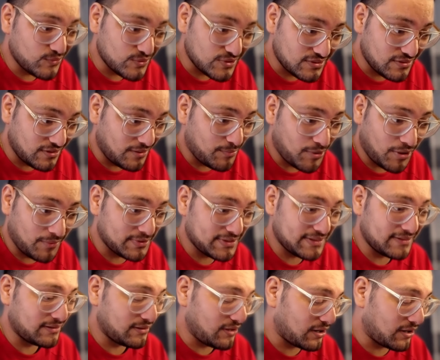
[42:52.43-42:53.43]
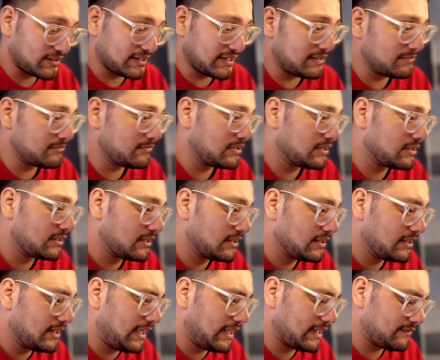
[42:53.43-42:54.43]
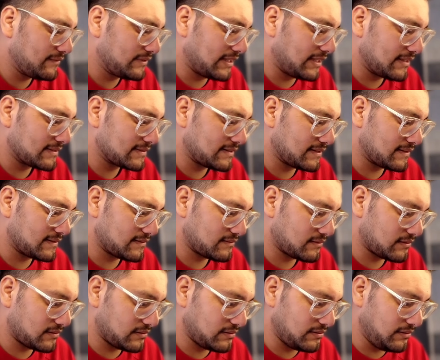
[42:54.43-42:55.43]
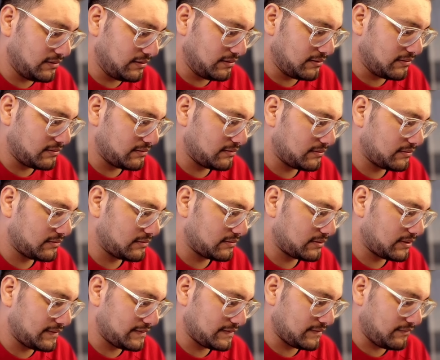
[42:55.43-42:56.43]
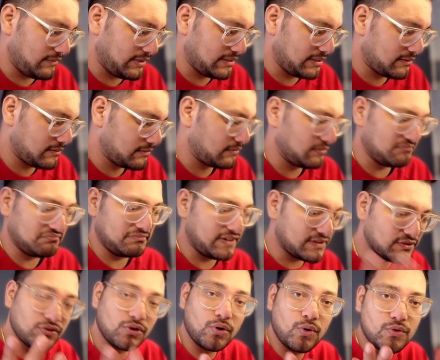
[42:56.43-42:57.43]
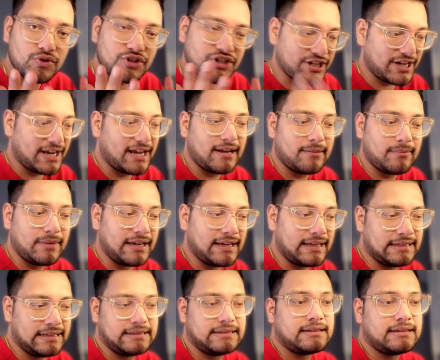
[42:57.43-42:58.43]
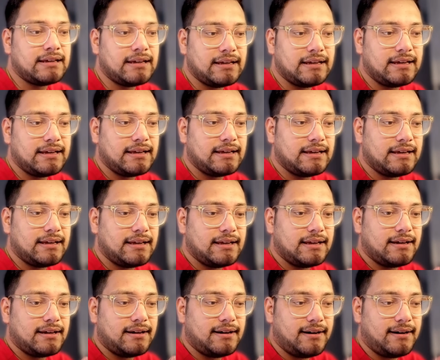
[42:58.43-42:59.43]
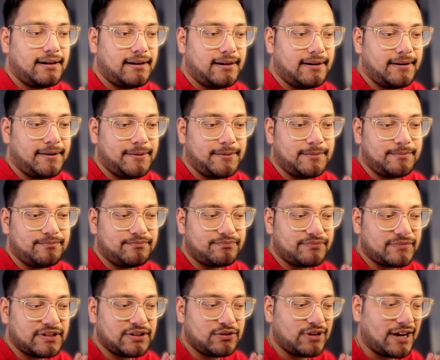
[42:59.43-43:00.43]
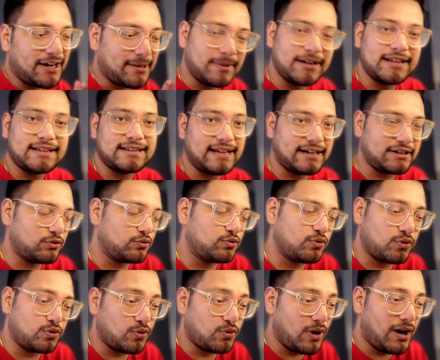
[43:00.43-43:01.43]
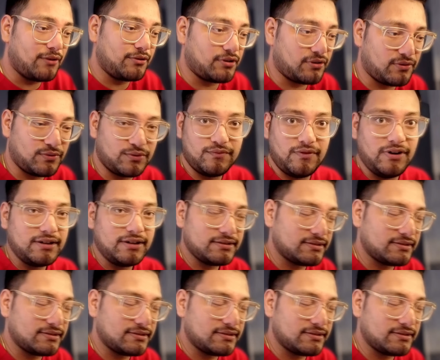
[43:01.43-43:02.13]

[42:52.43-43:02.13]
promise in a long time. I can ask just cursor right. There's no shame in admitting that you don't know how your code works,